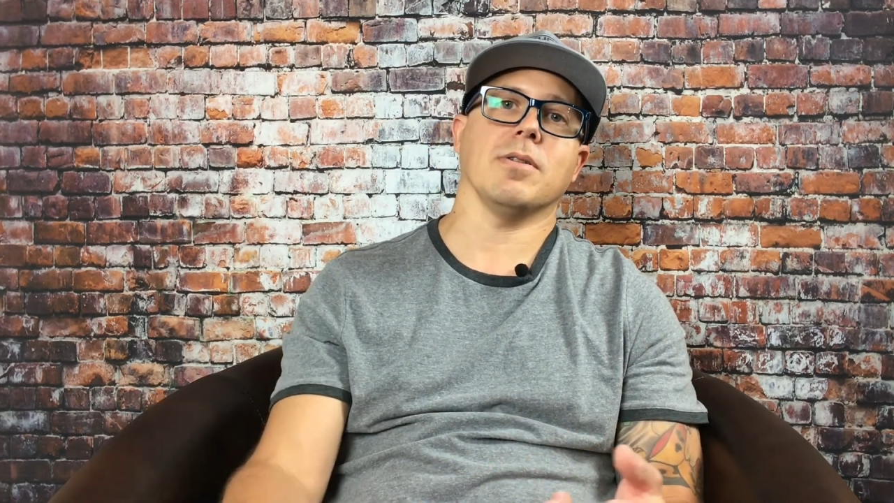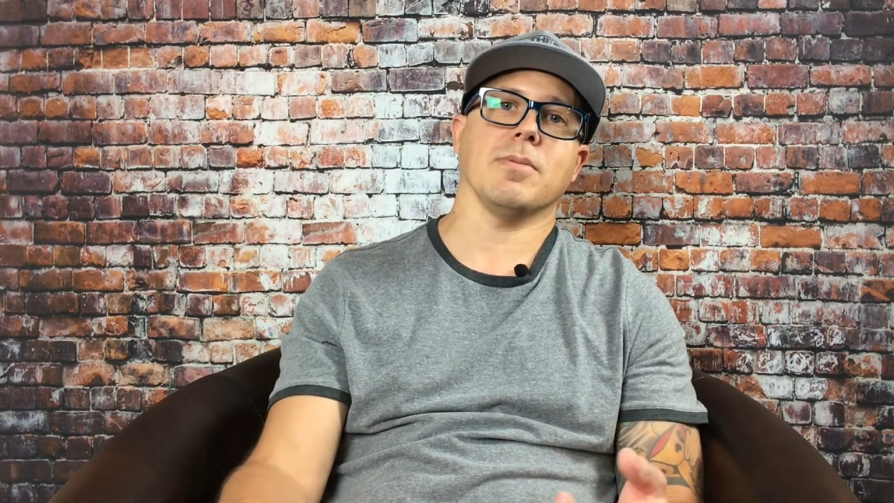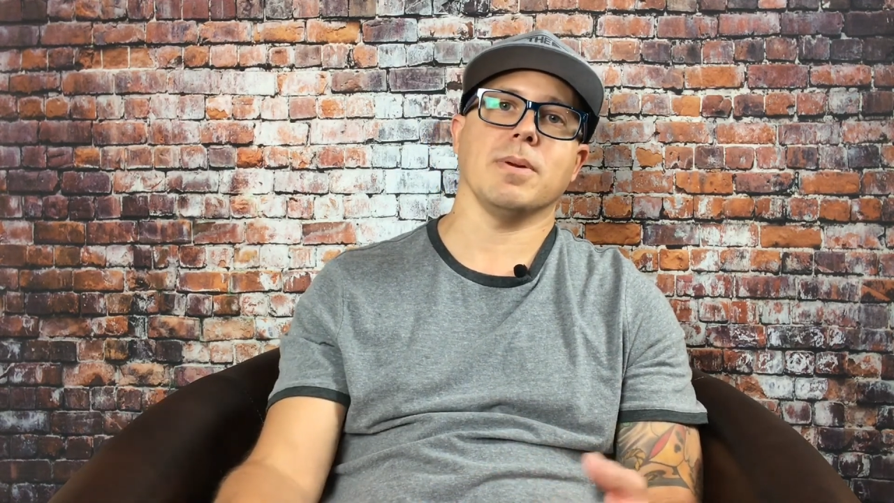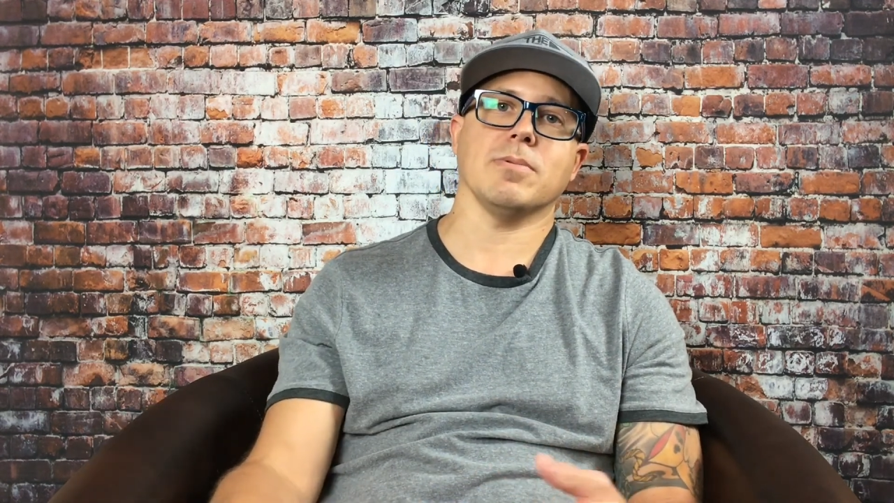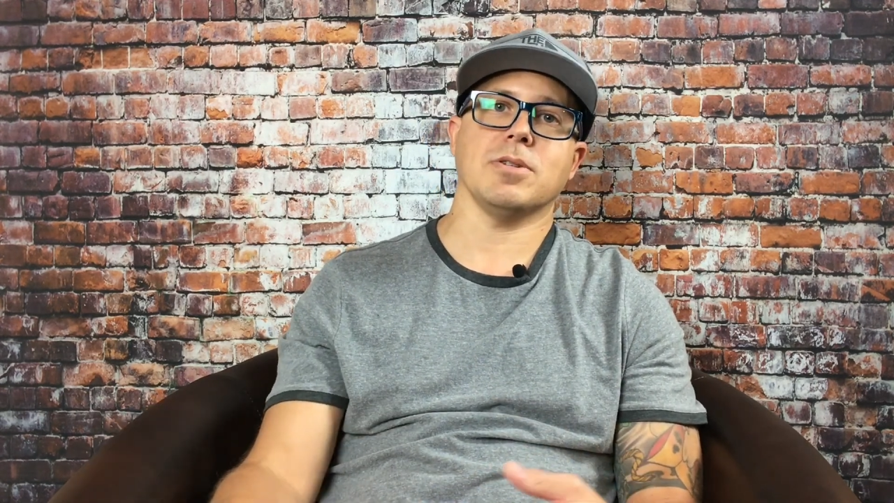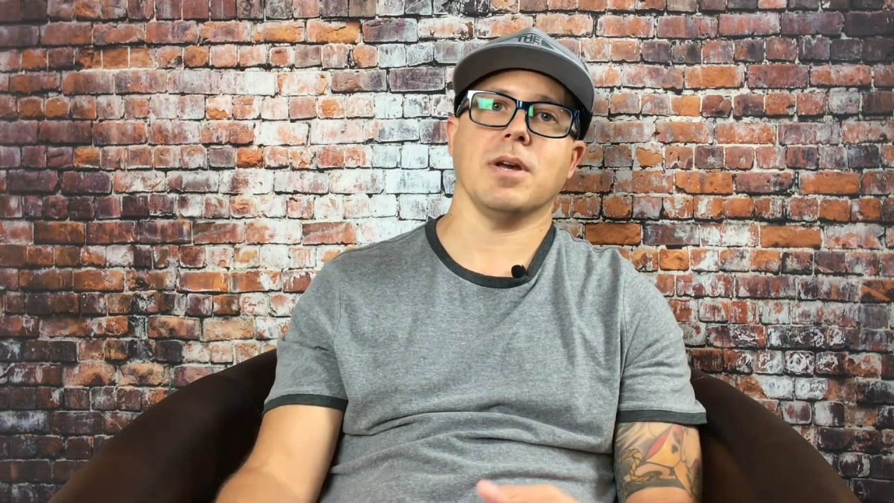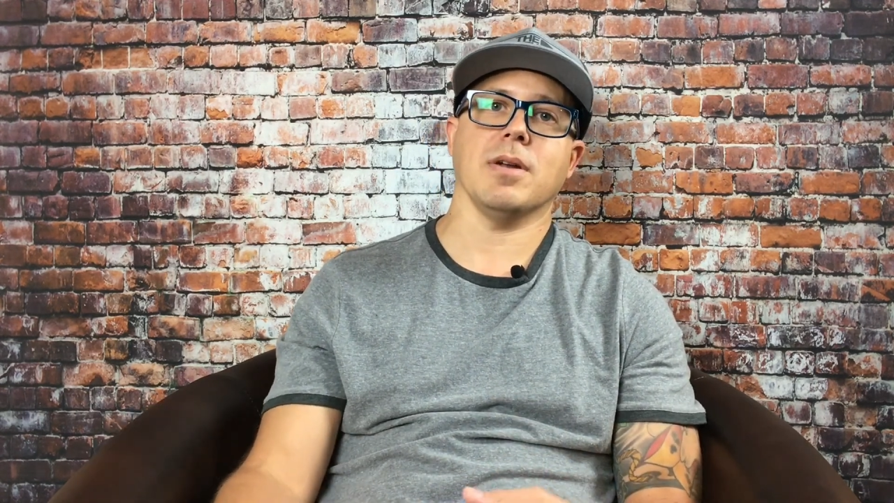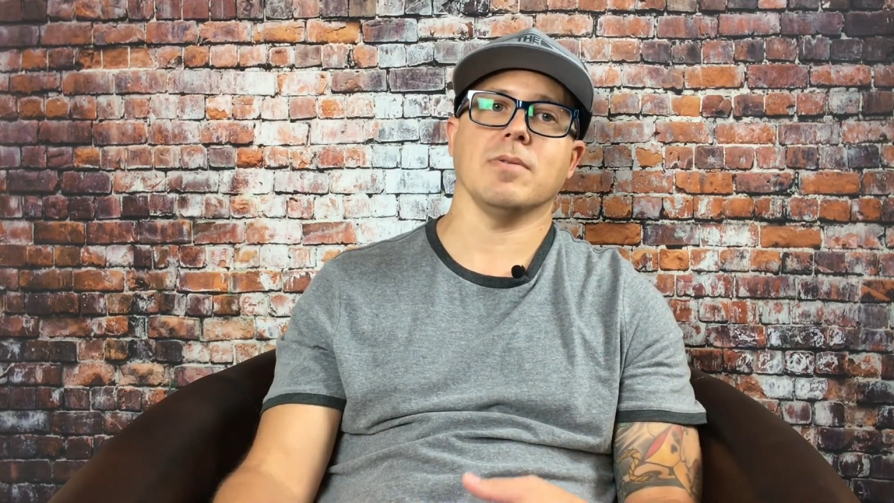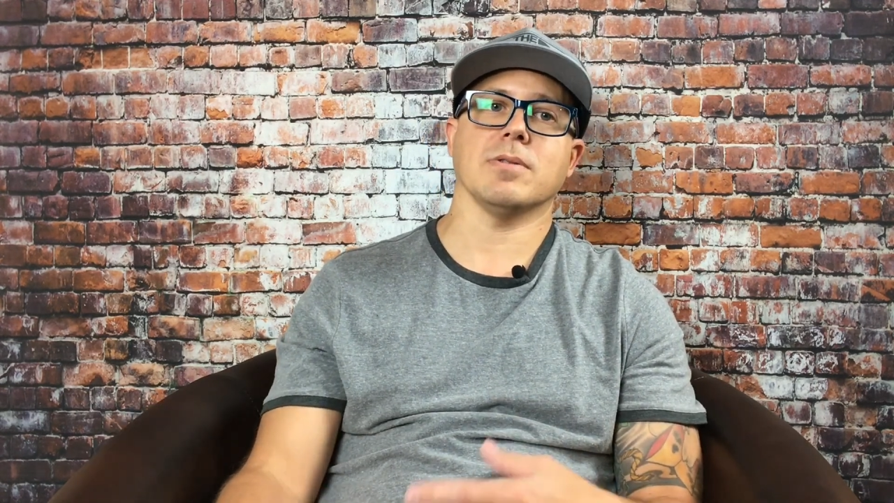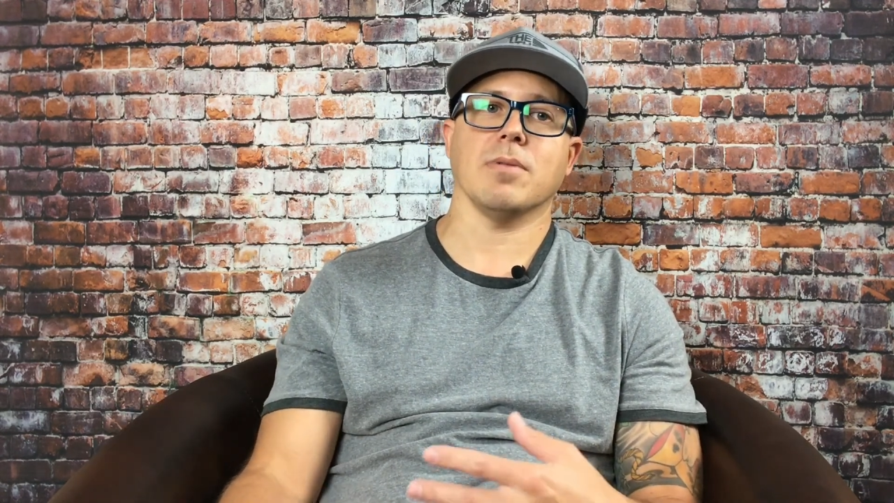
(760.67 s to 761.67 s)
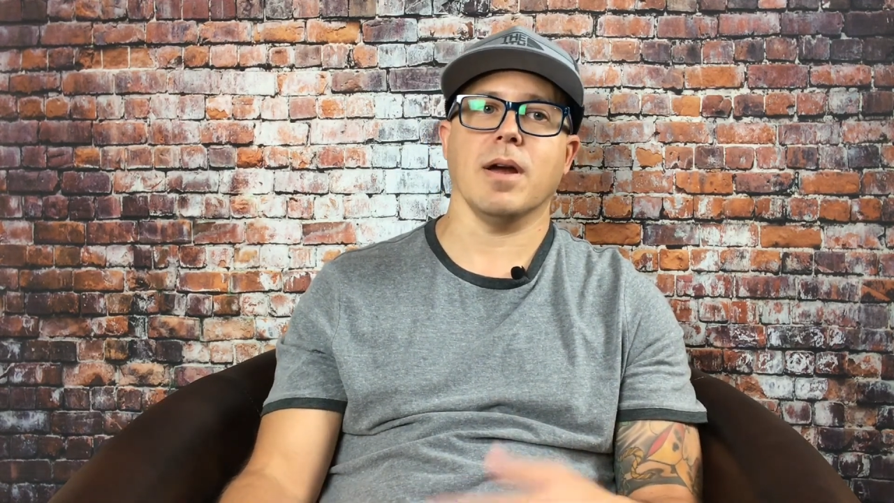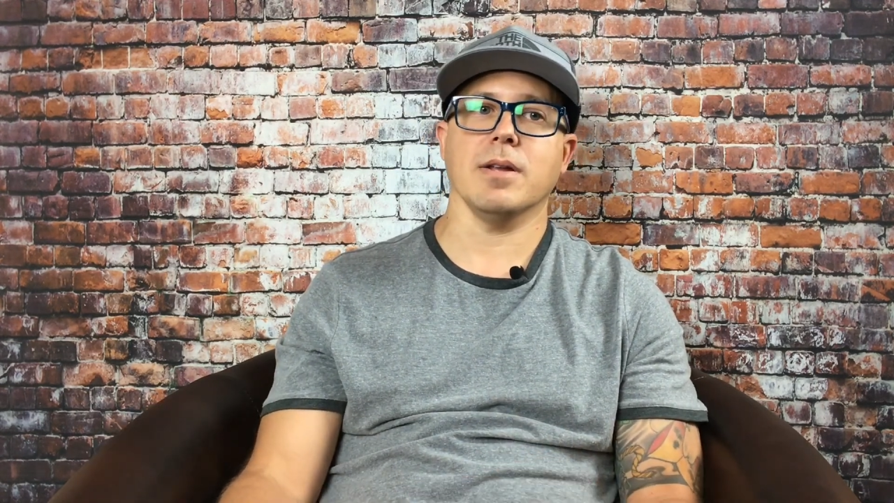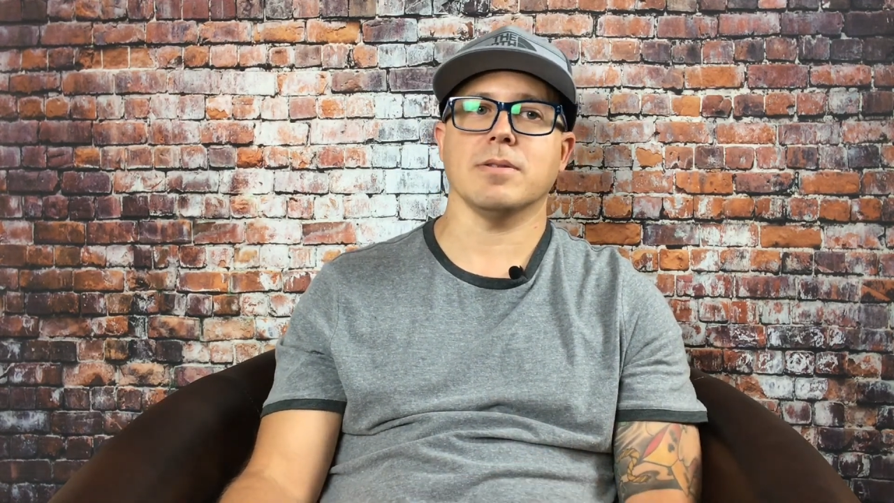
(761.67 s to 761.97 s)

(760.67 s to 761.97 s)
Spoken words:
other people's channels, right?